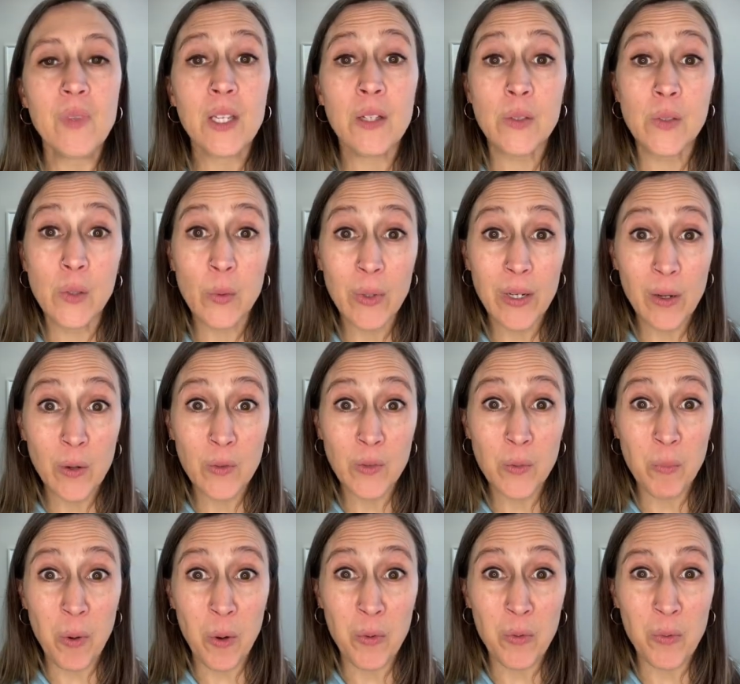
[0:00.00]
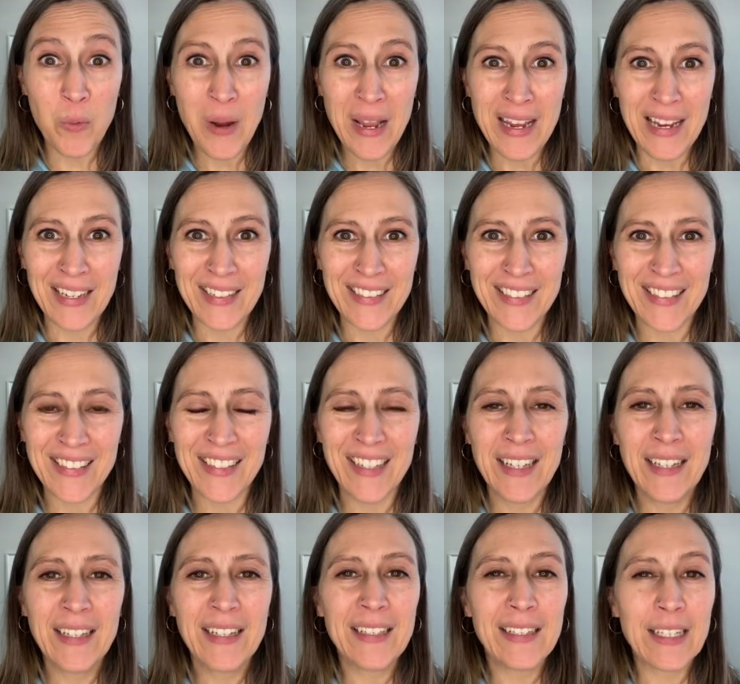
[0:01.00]
So it goes both ways.
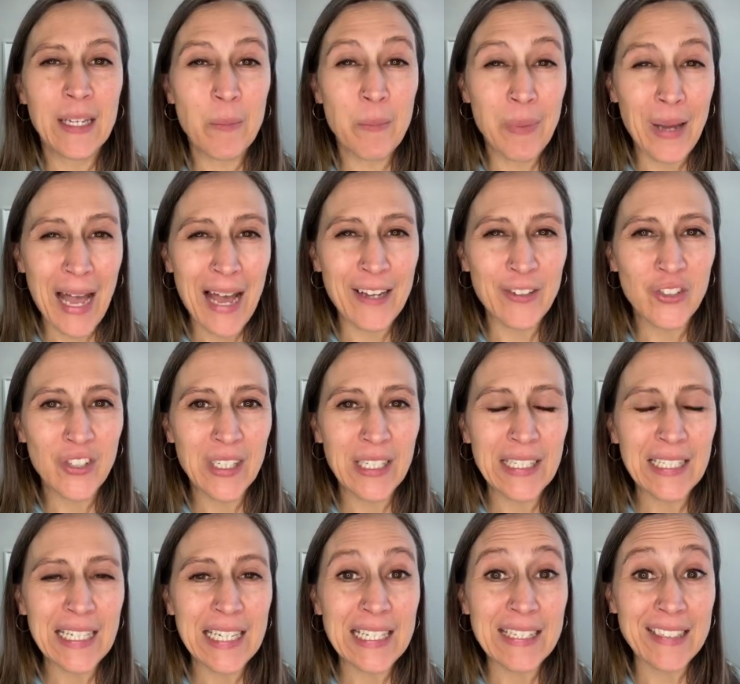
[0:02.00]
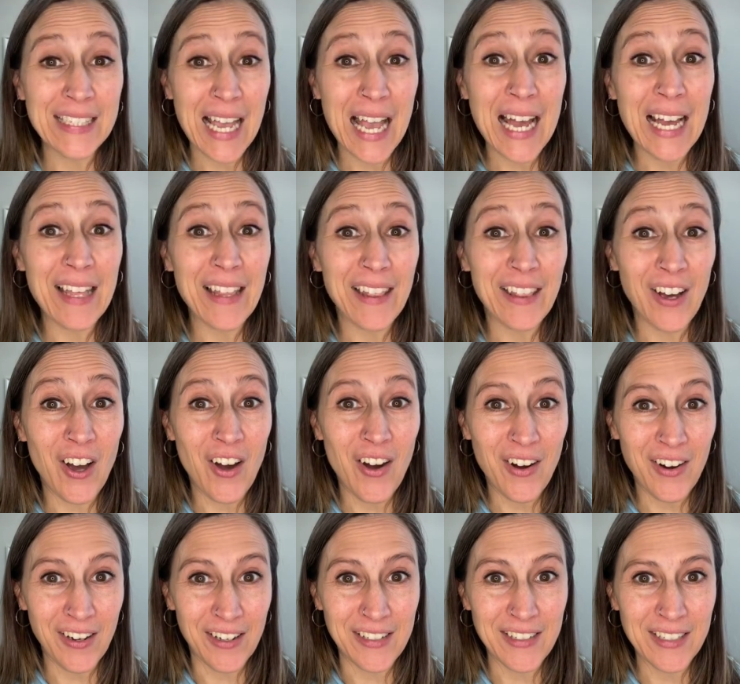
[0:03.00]
Compassion is at the
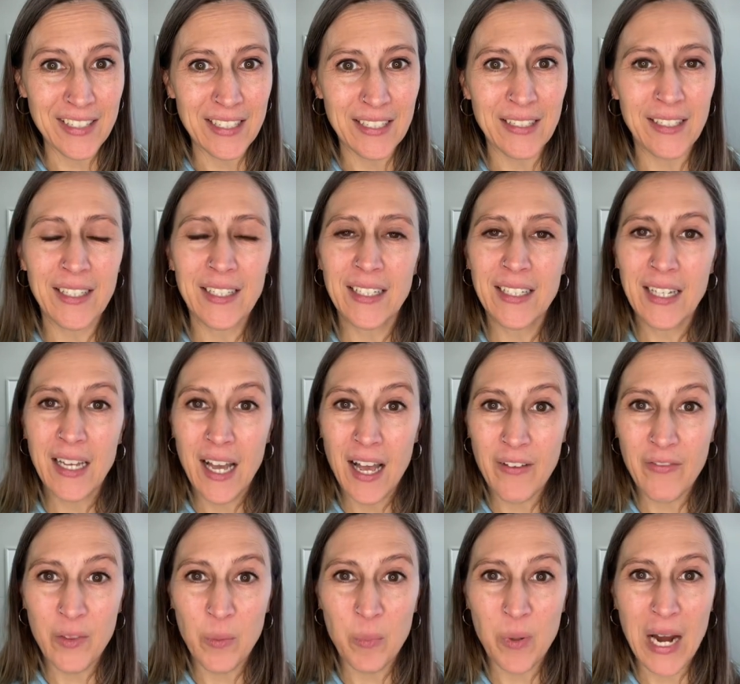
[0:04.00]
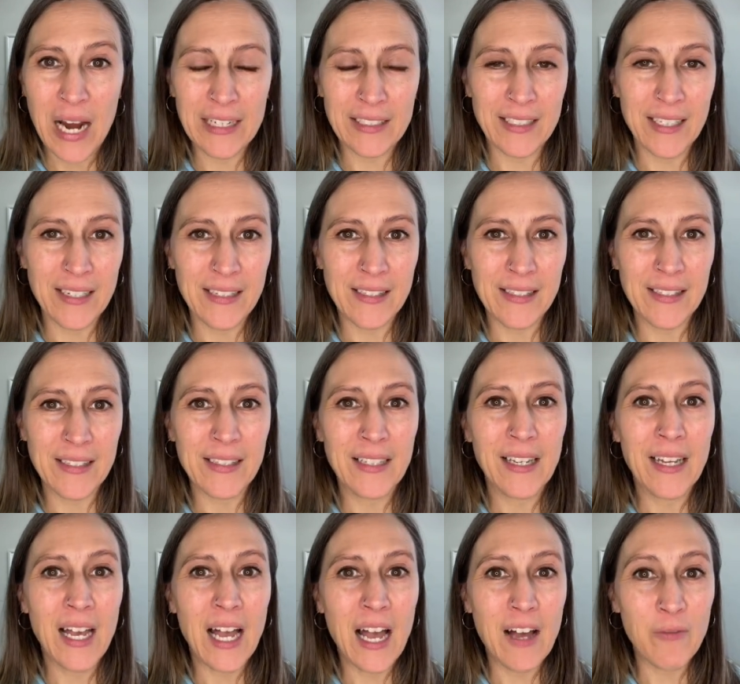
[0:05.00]
heart of the practice
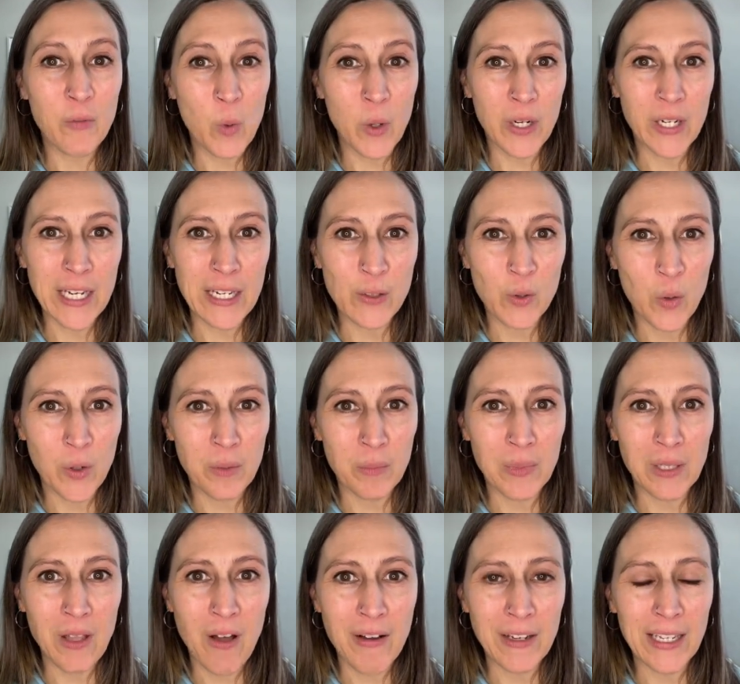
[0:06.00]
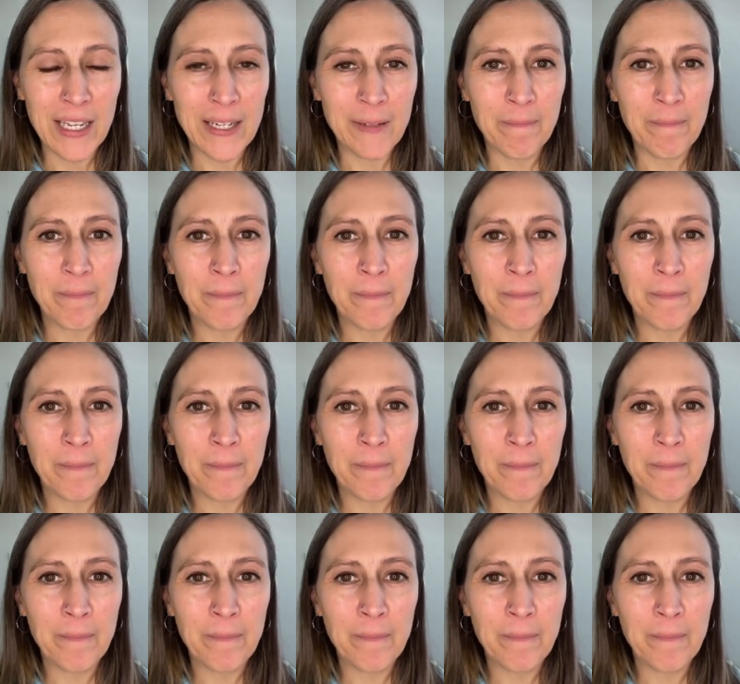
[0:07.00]
of working toward belonging.